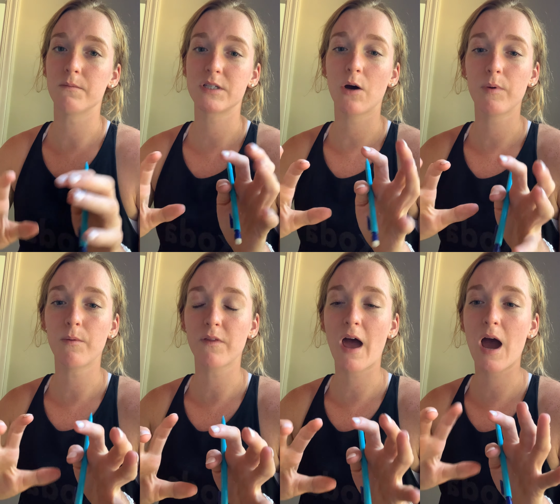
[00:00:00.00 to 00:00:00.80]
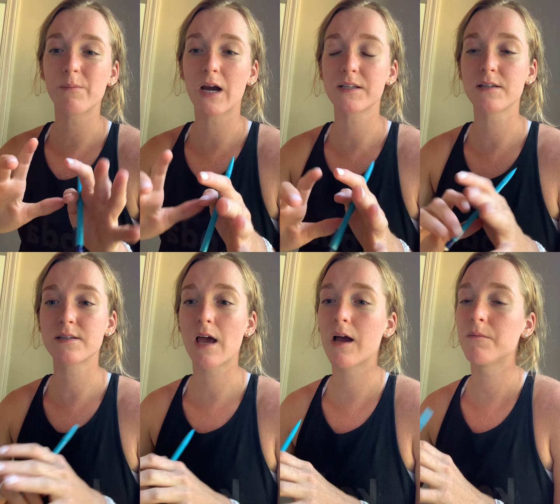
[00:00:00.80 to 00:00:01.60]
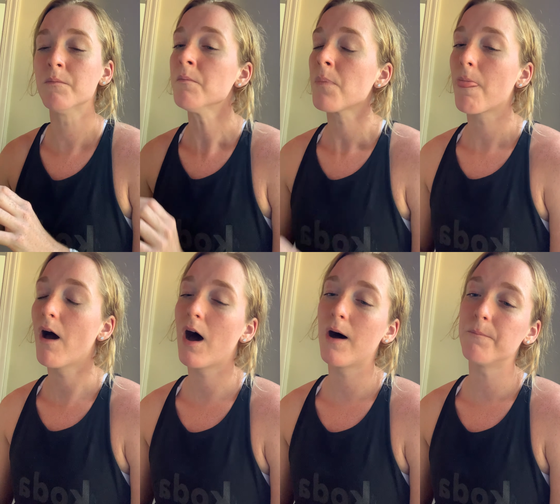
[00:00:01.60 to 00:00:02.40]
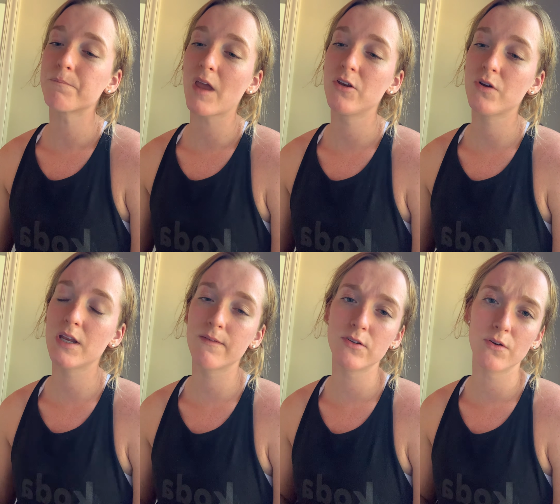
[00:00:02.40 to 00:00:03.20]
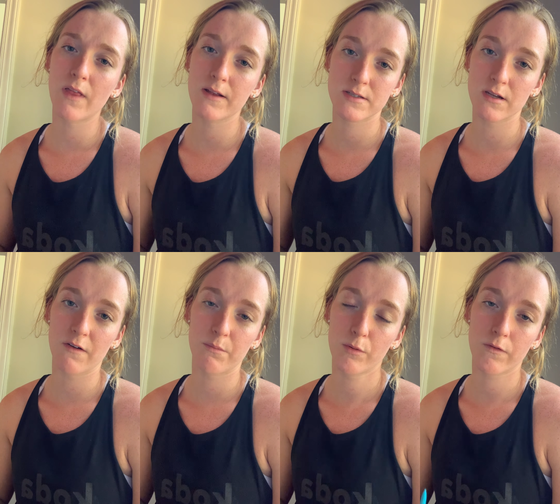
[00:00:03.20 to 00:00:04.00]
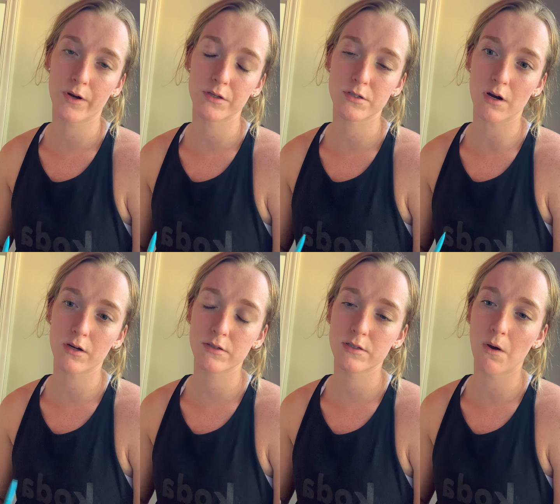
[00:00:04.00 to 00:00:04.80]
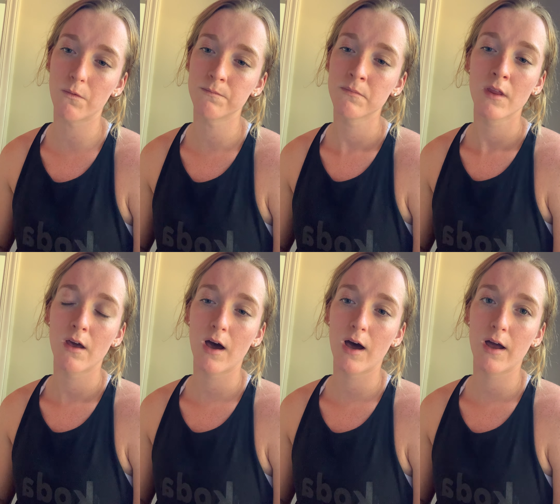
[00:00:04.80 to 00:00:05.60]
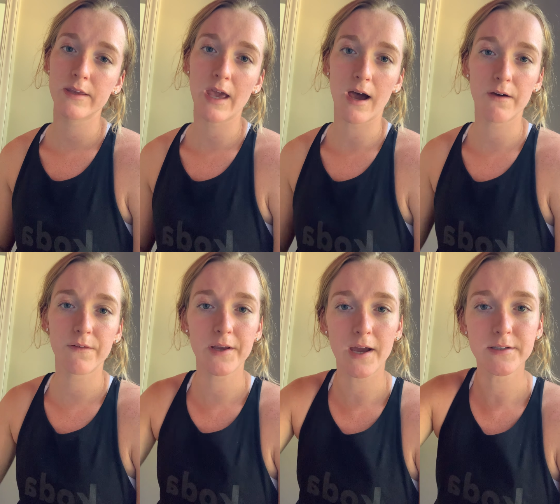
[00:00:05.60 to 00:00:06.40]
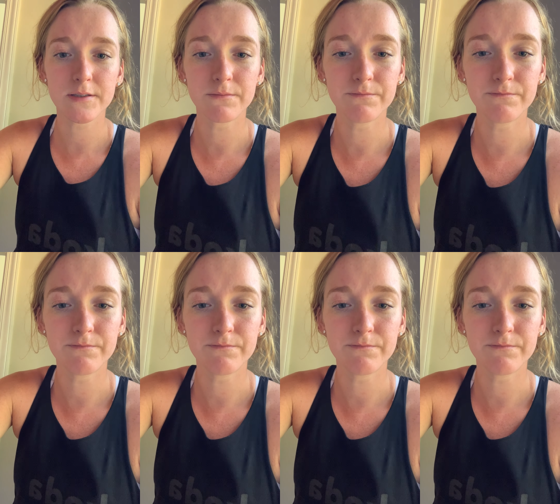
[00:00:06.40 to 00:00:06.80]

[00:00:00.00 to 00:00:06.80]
tell people that, practice that. And you can even do that stuff before you start. So have fun, guys.